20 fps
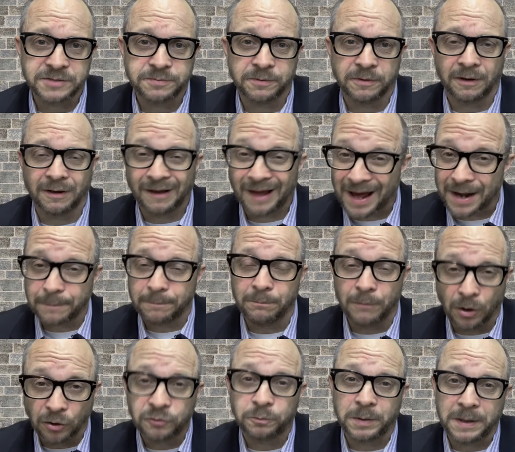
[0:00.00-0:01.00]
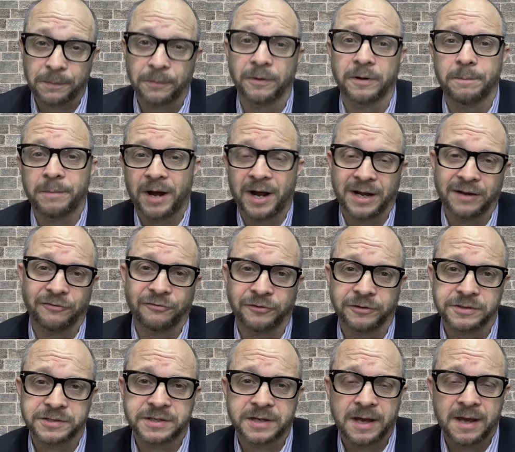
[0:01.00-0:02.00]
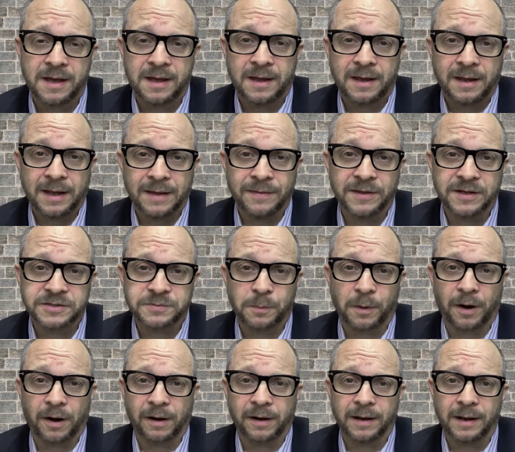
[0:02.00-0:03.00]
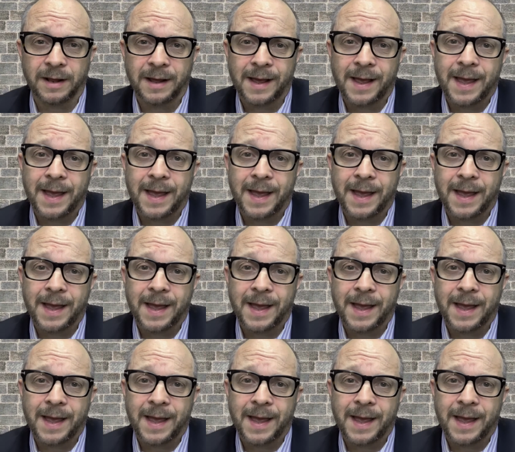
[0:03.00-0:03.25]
but most people are buying first in this market.